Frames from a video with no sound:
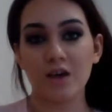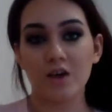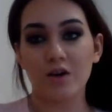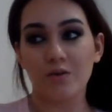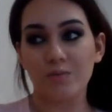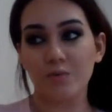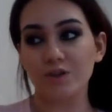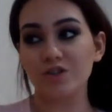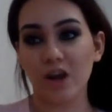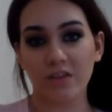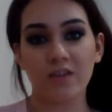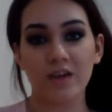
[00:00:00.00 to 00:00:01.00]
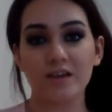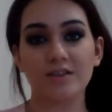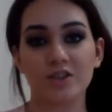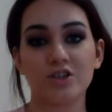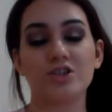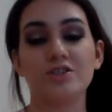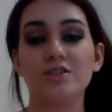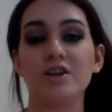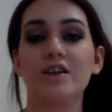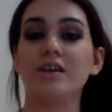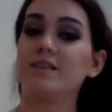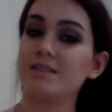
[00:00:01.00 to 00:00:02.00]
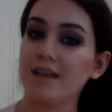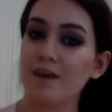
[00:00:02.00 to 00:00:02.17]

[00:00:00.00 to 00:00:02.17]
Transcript: which I think is good to a certain extent,